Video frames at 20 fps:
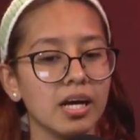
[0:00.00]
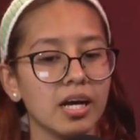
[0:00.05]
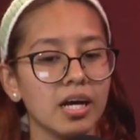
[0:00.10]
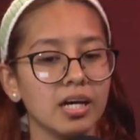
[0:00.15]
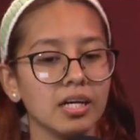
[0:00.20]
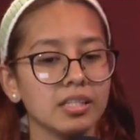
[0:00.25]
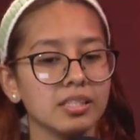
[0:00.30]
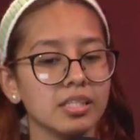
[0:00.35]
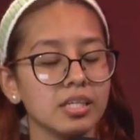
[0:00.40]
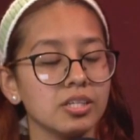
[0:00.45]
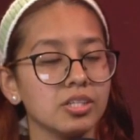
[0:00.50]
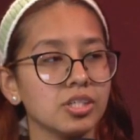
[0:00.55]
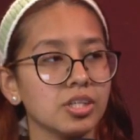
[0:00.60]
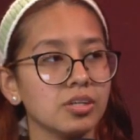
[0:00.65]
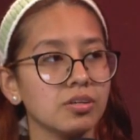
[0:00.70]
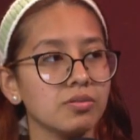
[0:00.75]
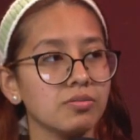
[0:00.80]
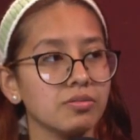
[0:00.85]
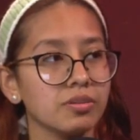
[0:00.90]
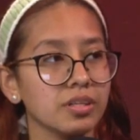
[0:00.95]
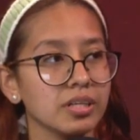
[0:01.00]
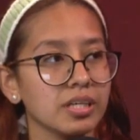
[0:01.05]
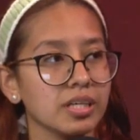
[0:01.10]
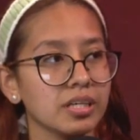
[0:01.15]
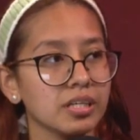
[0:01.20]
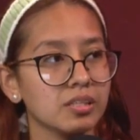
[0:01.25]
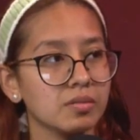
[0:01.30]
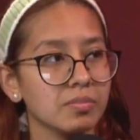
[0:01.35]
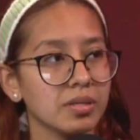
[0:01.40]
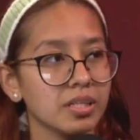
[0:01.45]
a teacher for the
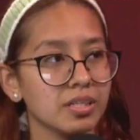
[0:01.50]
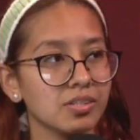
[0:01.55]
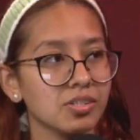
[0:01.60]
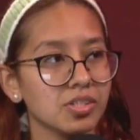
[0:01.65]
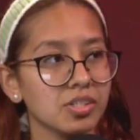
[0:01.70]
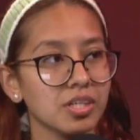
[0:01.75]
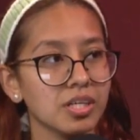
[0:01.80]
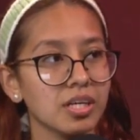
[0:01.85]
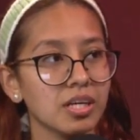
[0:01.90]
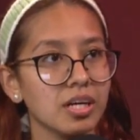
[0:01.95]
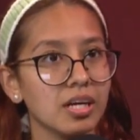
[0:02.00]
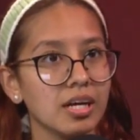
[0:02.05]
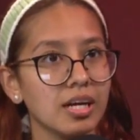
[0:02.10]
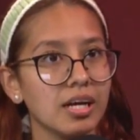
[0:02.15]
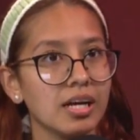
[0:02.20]
kids ministry